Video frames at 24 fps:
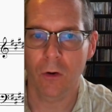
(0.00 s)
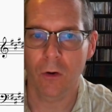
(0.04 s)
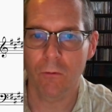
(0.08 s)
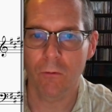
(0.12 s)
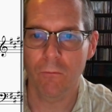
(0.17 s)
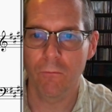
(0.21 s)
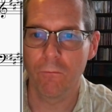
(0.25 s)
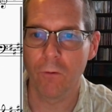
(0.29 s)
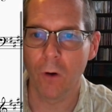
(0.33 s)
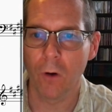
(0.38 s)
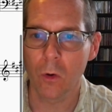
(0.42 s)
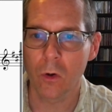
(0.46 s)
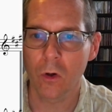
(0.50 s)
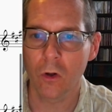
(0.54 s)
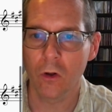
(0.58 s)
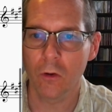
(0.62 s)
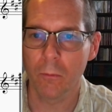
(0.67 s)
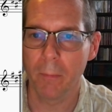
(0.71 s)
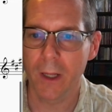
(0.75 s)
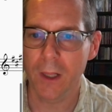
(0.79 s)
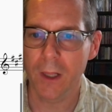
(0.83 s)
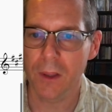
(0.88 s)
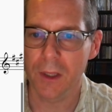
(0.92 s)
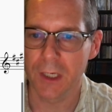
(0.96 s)
vocal
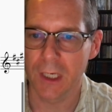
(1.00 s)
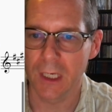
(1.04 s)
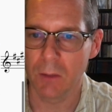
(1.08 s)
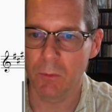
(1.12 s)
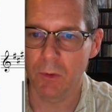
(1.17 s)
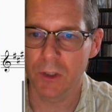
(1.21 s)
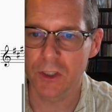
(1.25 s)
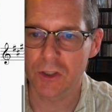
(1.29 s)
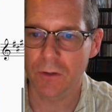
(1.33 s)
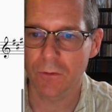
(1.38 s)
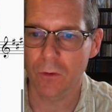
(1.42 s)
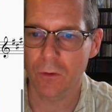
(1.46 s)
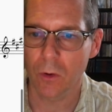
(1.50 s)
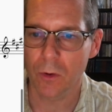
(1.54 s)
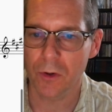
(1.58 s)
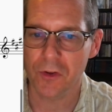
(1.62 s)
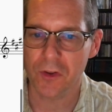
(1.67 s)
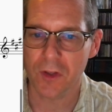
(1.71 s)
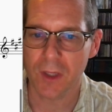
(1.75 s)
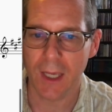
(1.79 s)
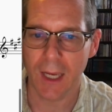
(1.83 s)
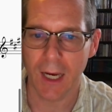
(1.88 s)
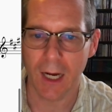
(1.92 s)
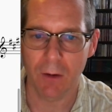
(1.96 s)
melody, which of course
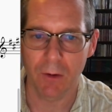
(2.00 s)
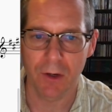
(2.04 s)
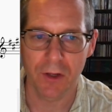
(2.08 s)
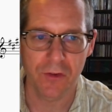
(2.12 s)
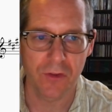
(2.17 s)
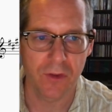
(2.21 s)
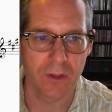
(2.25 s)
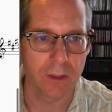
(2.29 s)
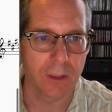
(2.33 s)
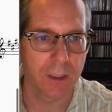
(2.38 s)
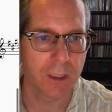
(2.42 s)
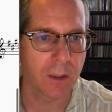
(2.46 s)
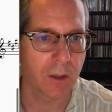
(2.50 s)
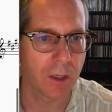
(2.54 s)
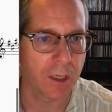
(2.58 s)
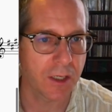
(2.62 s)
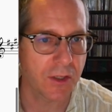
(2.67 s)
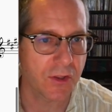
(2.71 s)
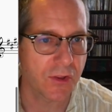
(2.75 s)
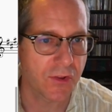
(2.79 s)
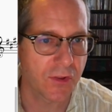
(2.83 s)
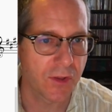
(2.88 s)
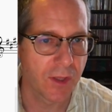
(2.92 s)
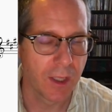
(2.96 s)
carries the
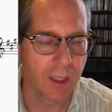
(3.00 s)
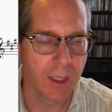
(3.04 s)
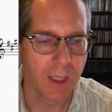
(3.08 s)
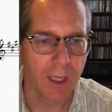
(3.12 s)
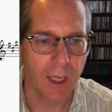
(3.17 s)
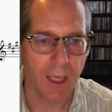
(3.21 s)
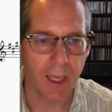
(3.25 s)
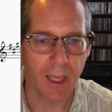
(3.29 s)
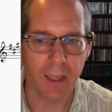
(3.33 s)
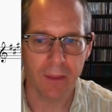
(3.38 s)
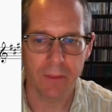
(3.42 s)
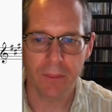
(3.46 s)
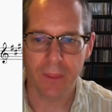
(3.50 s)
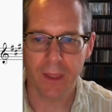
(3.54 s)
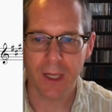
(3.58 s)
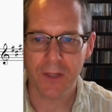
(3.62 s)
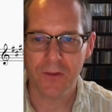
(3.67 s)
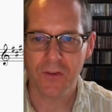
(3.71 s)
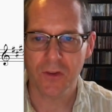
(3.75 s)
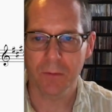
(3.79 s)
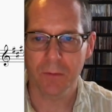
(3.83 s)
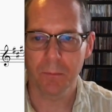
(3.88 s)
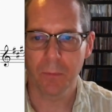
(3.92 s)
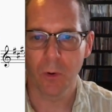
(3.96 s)
lyrics, and
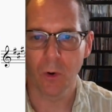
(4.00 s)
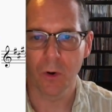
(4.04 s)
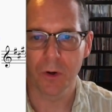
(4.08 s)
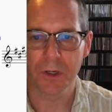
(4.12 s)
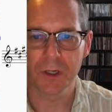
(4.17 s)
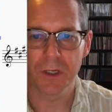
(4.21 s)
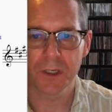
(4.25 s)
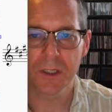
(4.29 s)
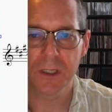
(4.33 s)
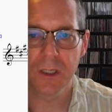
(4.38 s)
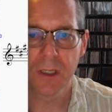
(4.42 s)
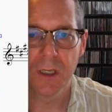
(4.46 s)
that's important.